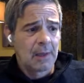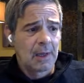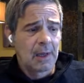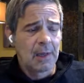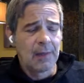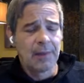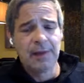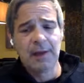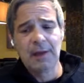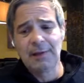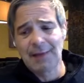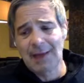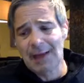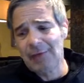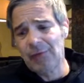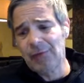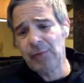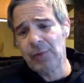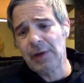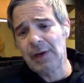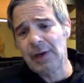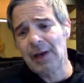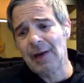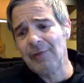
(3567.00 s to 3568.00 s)
I think
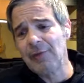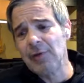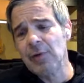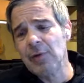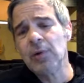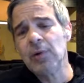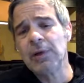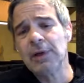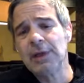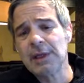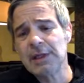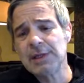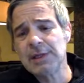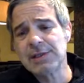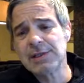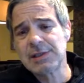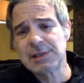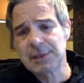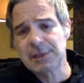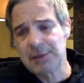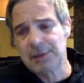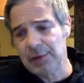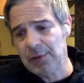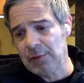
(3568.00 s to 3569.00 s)
that's what everyone needs
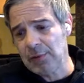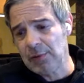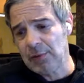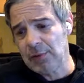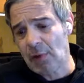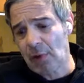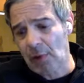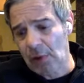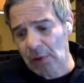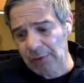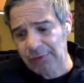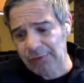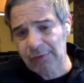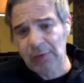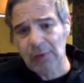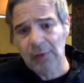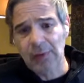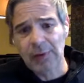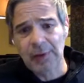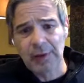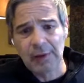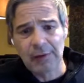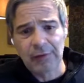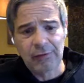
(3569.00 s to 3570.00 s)
to do.
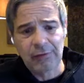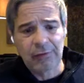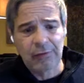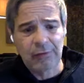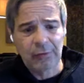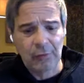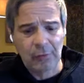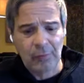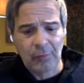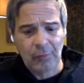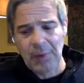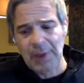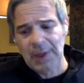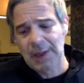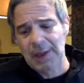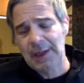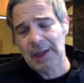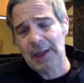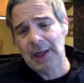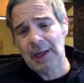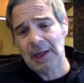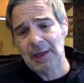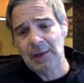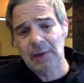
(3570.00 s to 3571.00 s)
Also, is to
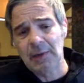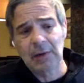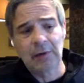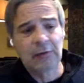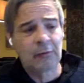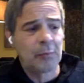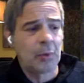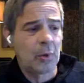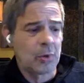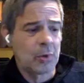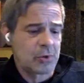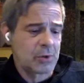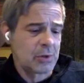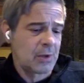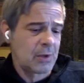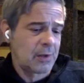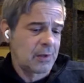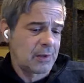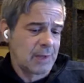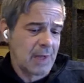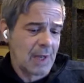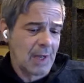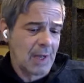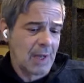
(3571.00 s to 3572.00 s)
mitigate your exposure to
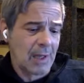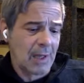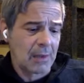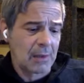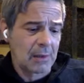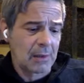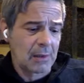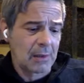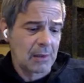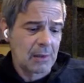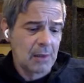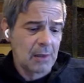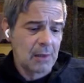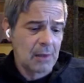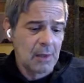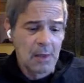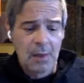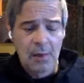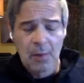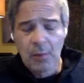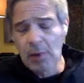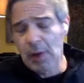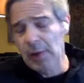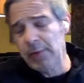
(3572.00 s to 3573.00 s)
the dollar,
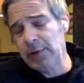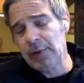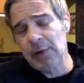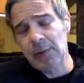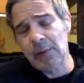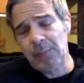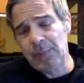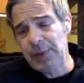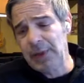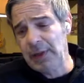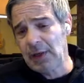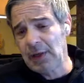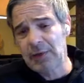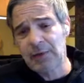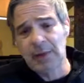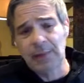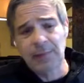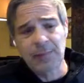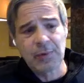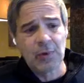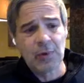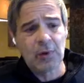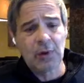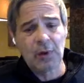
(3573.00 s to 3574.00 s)
whether it be in
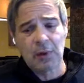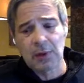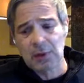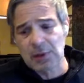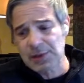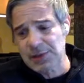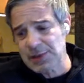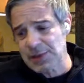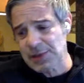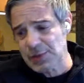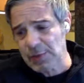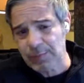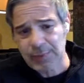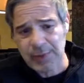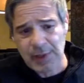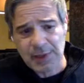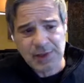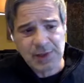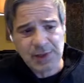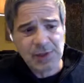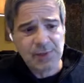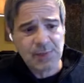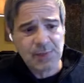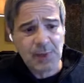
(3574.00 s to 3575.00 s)
cryptocurrencies or
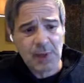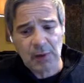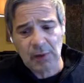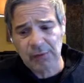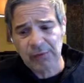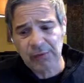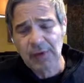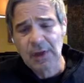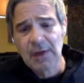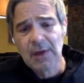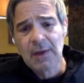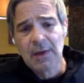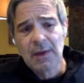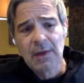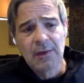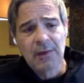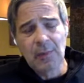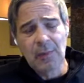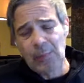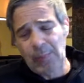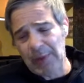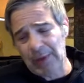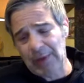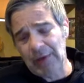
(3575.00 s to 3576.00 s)
precious metals. The
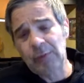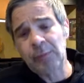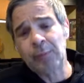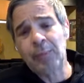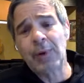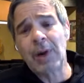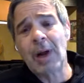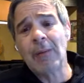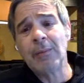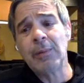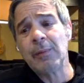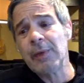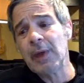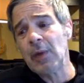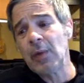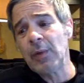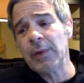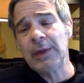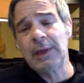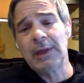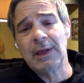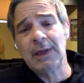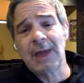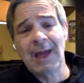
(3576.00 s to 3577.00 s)
biggest problem that we
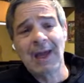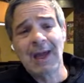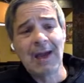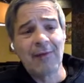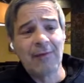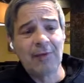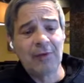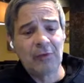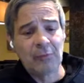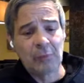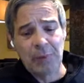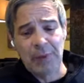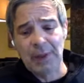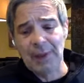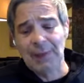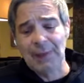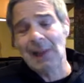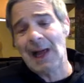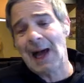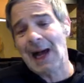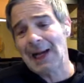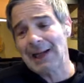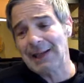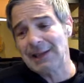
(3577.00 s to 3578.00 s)
can have is being
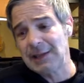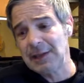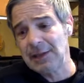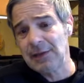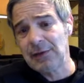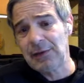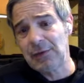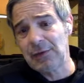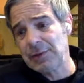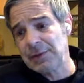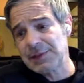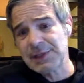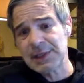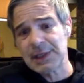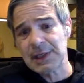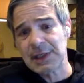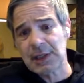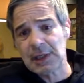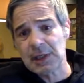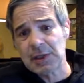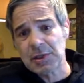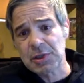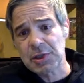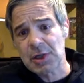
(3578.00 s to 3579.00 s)
locked into a
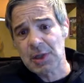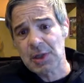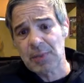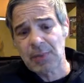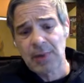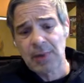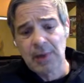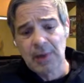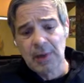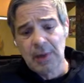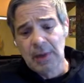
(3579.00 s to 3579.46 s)
sinking ship.